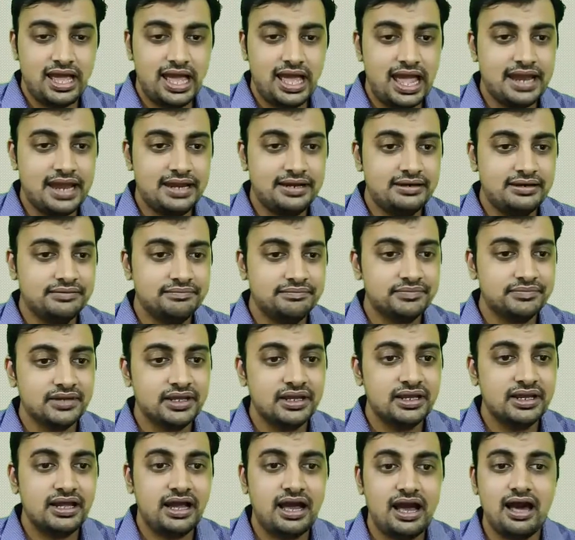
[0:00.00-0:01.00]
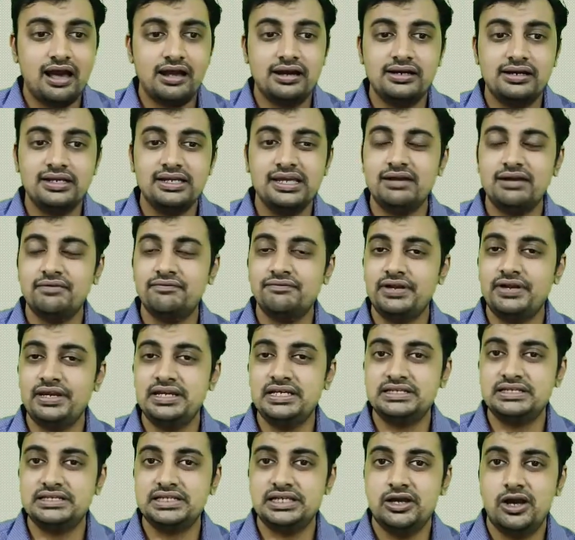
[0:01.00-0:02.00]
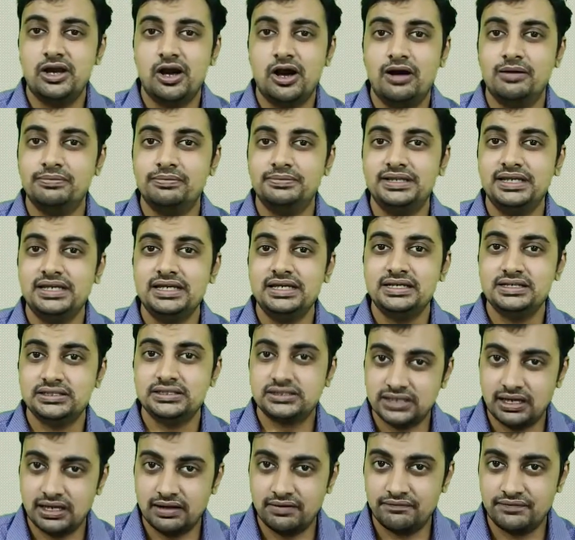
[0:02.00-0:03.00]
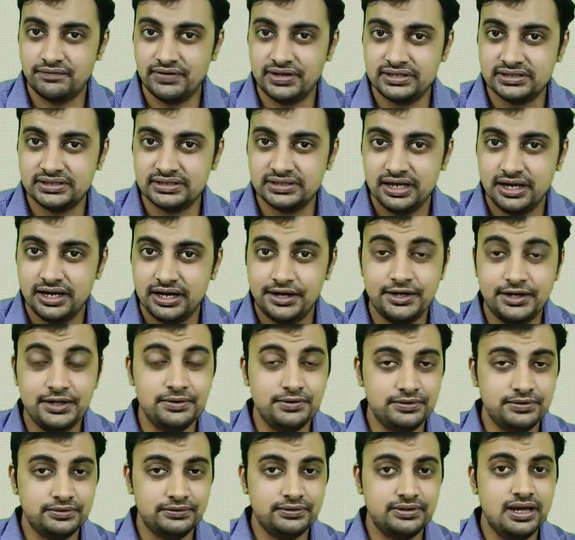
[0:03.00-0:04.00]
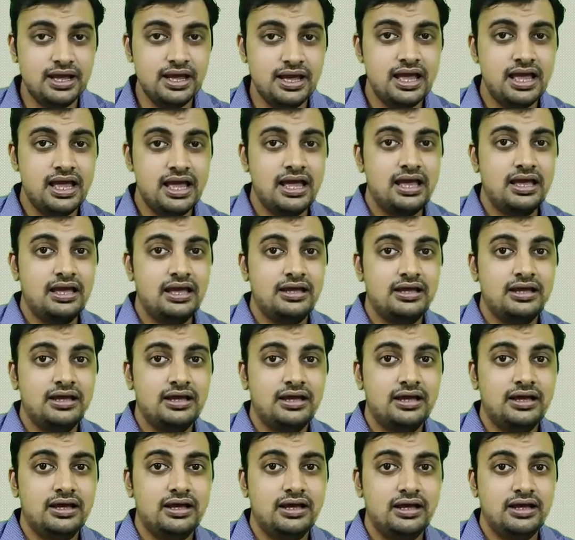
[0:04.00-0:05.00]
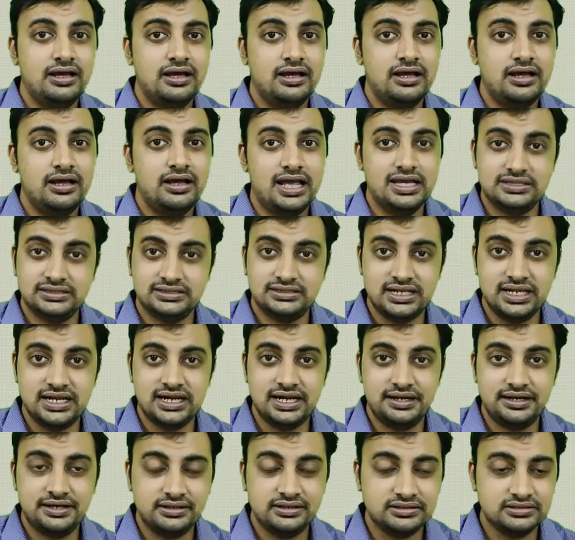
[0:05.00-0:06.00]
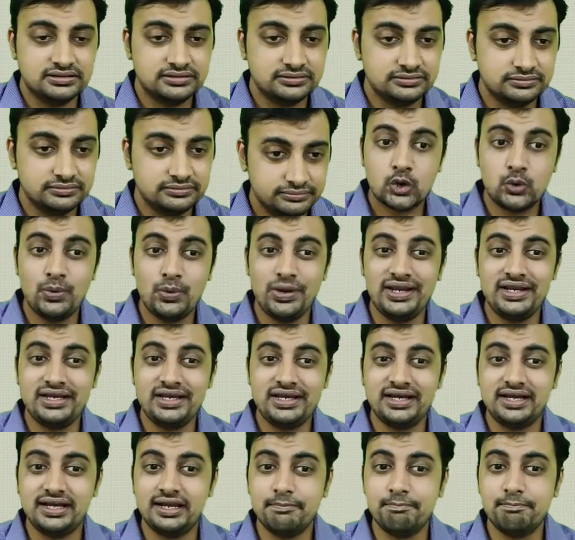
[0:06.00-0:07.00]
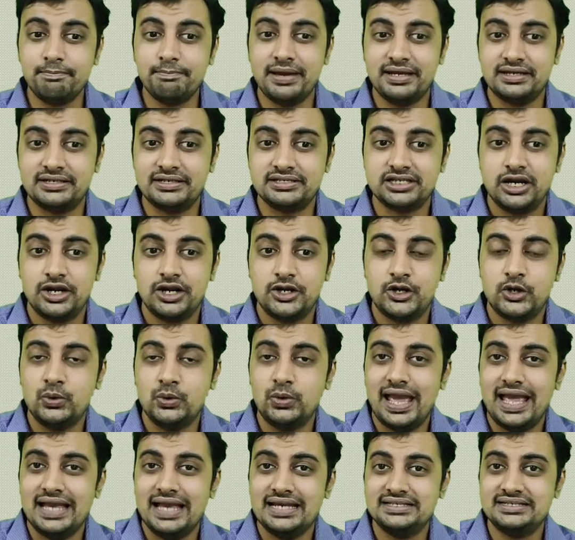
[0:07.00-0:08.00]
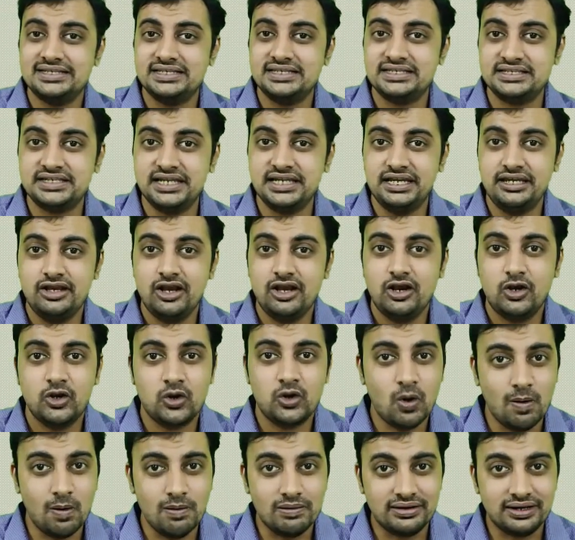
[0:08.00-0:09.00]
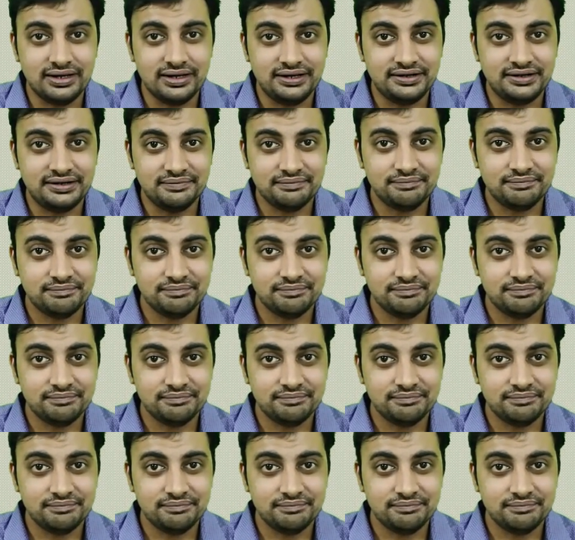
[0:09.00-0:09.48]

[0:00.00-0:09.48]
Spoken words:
And earlier finishing of the surface due to the accelerators, quick repairs to existing concrete